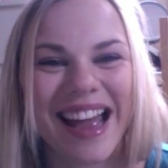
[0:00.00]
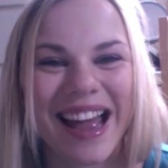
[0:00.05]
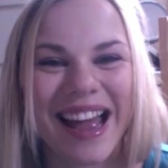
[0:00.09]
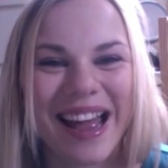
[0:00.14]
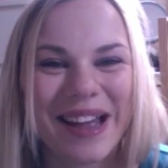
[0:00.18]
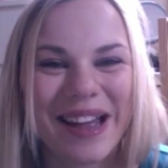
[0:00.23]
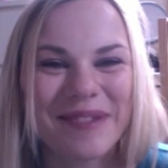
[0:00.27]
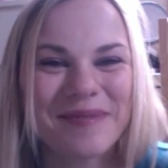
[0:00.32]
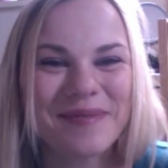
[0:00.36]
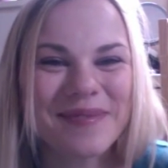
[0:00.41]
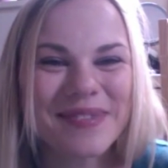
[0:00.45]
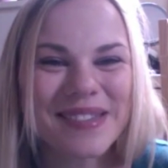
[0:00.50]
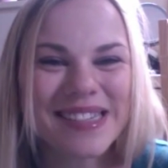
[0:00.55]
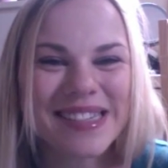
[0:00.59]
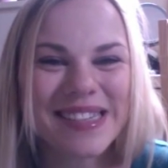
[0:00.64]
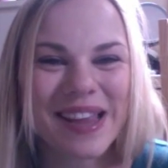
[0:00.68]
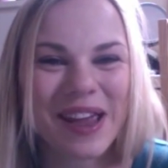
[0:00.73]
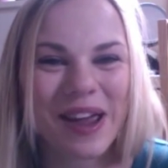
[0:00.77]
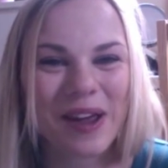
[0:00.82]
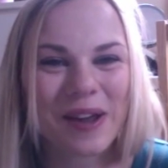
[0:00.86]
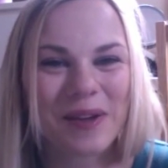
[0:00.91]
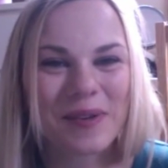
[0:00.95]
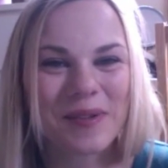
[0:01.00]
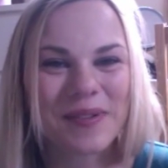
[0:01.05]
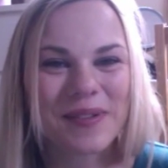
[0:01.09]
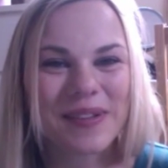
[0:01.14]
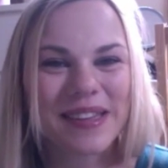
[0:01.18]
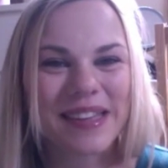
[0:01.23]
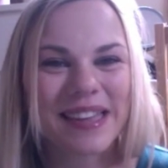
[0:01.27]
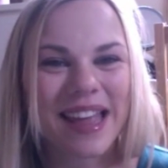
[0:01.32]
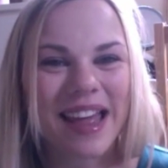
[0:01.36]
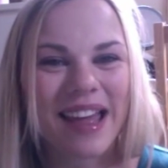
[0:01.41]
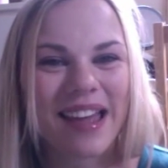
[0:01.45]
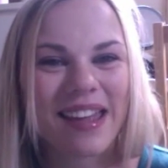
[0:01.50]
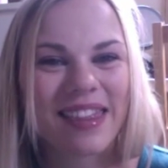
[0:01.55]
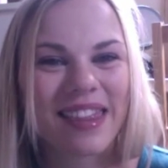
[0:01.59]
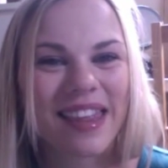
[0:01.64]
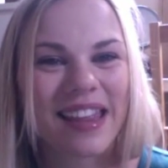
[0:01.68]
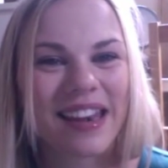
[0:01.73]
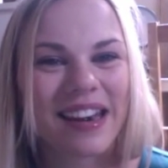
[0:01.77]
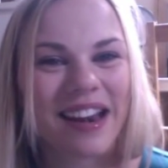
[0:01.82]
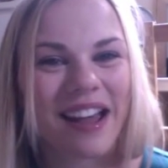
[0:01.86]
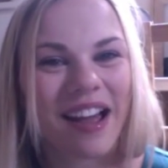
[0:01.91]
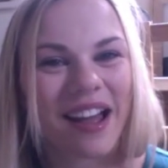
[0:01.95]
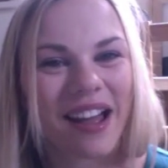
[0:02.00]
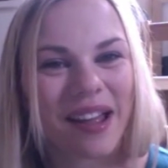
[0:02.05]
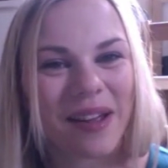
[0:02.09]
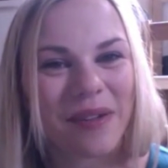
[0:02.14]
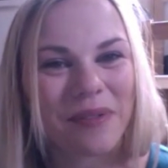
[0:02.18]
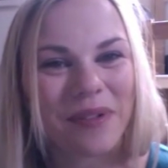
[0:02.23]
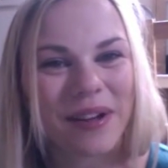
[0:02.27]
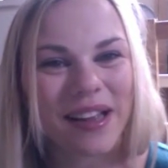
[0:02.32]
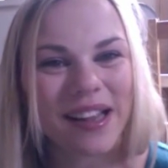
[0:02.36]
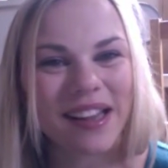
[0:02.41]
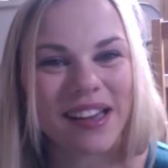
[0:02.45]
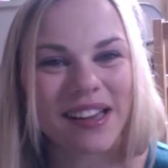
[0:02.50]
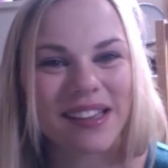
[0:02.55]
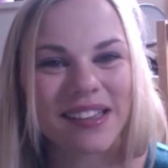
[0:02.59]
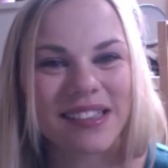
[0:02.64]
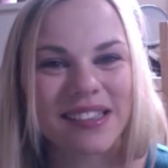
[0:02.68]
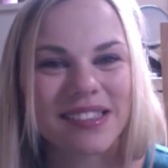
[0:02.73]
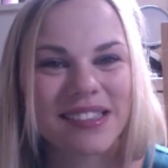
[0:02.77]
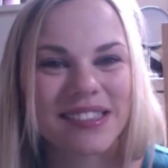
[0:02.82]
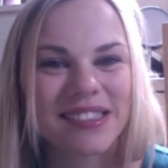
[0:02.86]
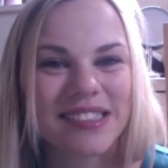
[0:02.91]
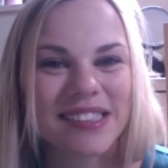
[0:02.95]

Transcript: So yeah, then I will